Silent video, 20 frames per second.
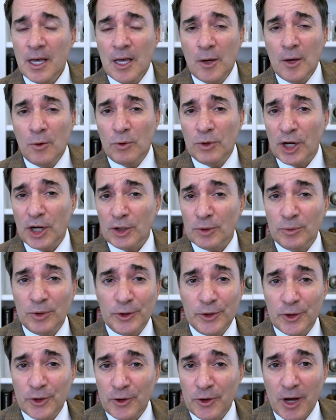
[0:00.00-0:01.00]
Well, Dr.
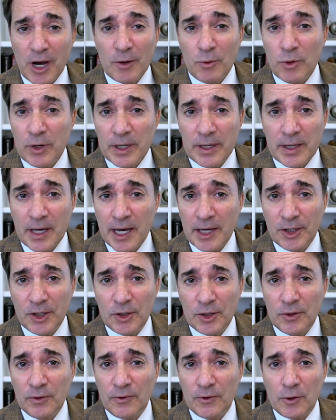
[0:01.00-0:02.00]
Muldoon, I want to thank
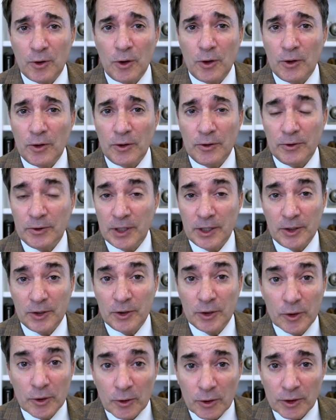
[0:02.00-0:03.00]
you for all that
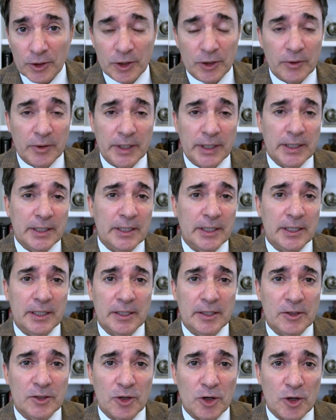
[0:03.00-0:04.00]
you are doing
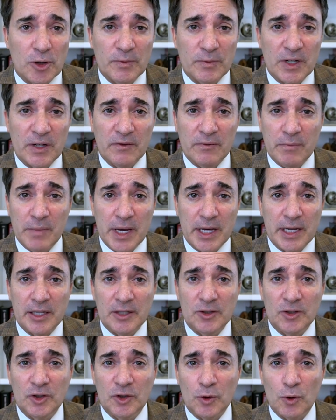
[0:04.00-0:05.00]
in terms of making
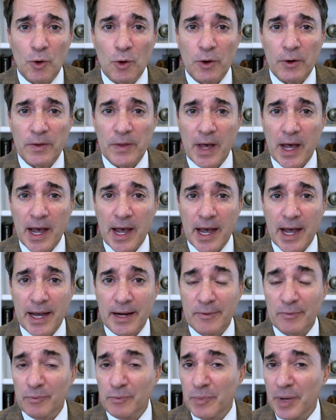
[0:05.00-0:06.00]
sure that
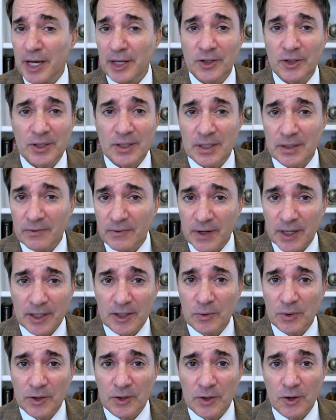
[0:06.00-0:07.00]
patients infected
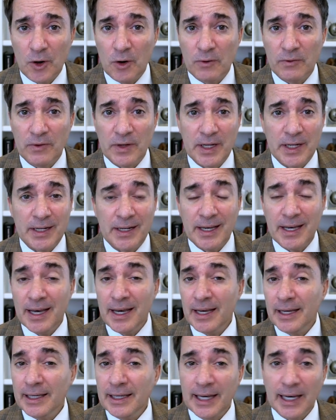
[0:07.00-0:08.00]
with COVID
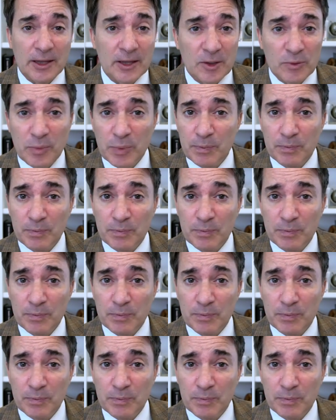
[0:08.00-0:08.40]
get the